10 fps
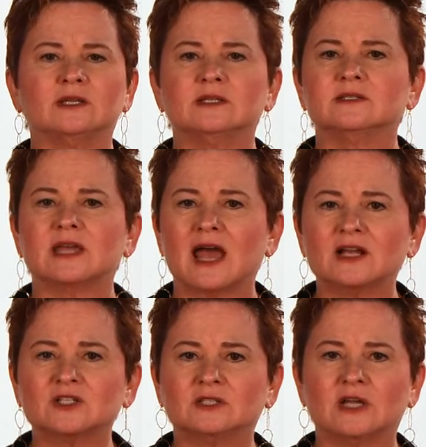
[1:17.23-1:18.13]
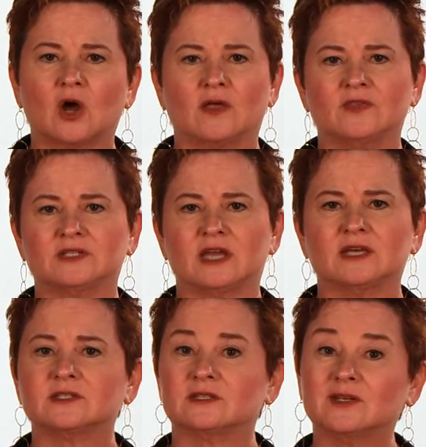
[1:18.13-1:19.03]
is actually on the
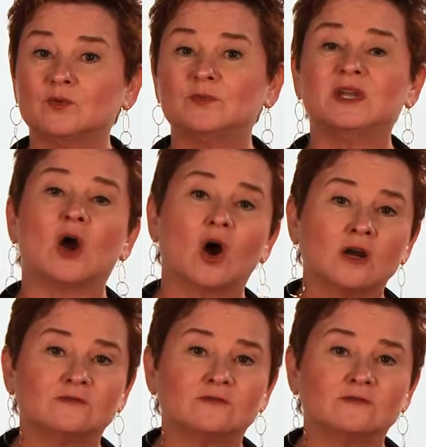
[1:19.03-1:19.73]
test that it would be hard